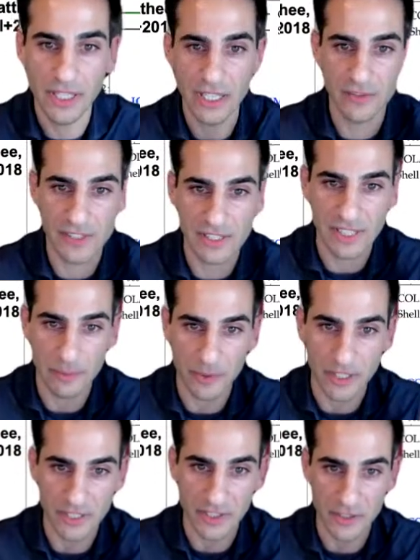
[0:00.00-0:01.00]
If the
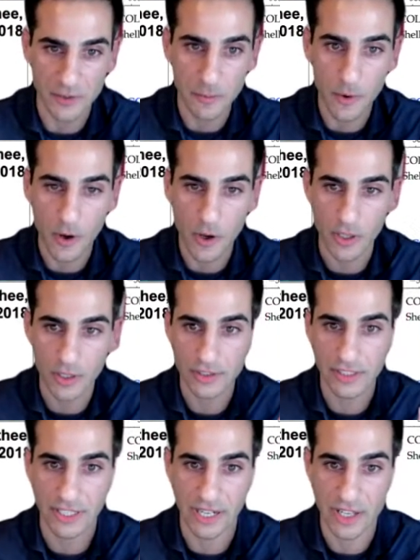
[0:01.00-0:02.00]
separation is small,
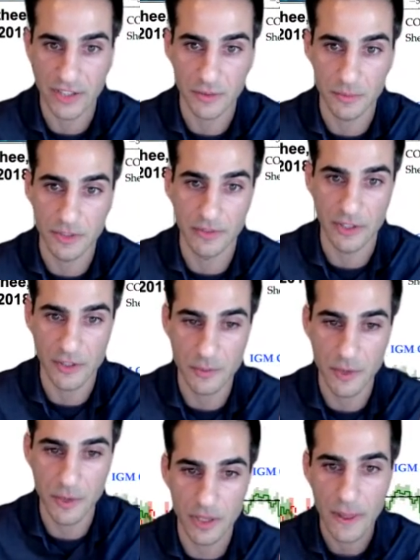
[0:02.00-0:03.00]
then it has to be very
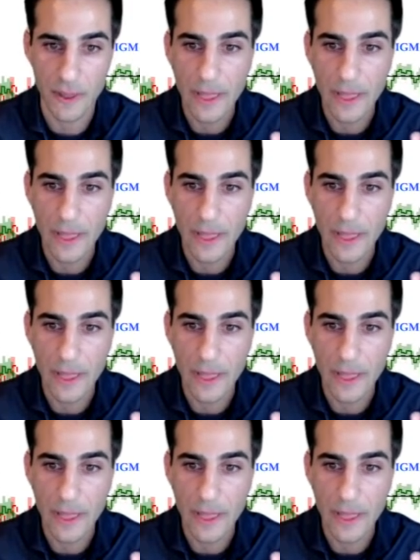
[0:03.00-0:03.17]
small.